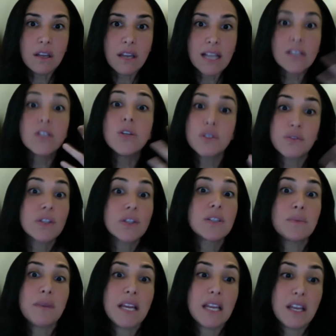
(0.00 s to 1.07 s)
useful to
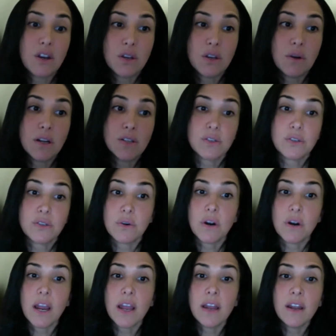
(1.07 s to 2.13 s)
me to hear you
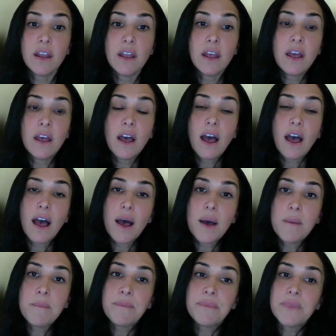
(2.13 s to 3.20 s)
underscore it.
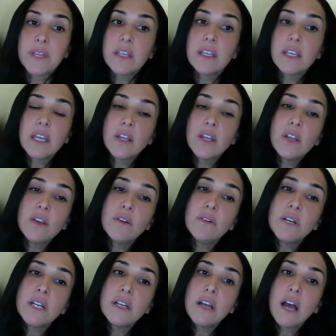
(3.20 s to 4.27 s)
Can
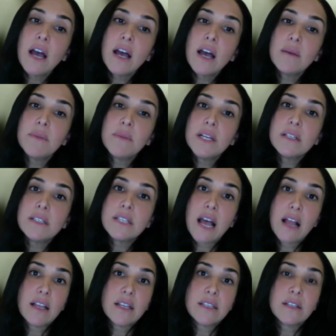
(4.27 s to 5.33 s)
you
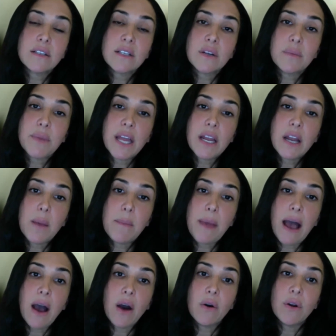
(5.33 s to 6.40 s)
tell us a little bit
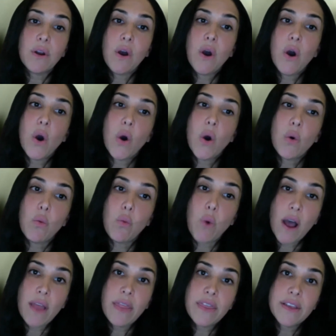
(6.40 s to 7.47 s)
about
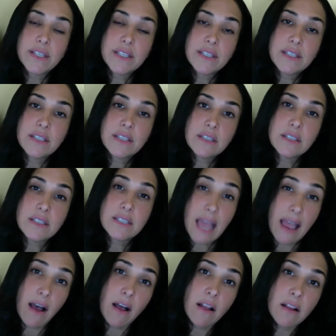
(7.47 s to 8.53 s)
what this
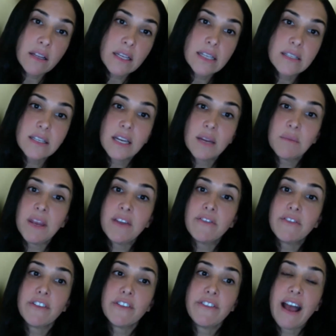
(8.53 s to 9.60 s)
sale is going to mean
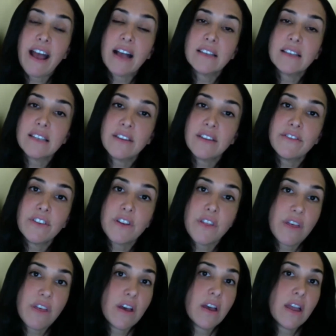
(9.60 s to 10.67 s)
for FAST and for
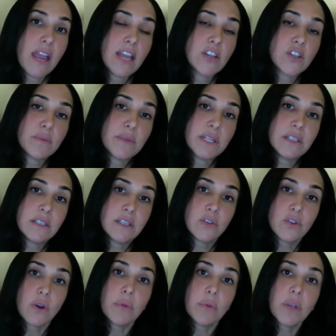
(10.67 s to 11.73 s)
the Angelman
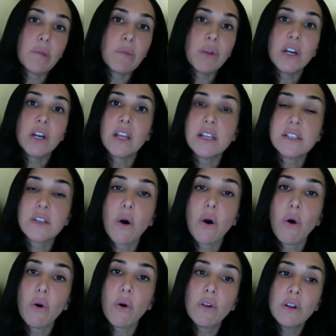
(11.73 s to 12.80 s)
syndrome community as a
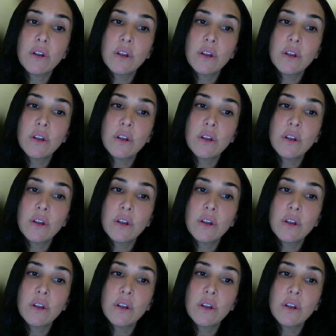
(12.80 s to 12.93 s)
whole?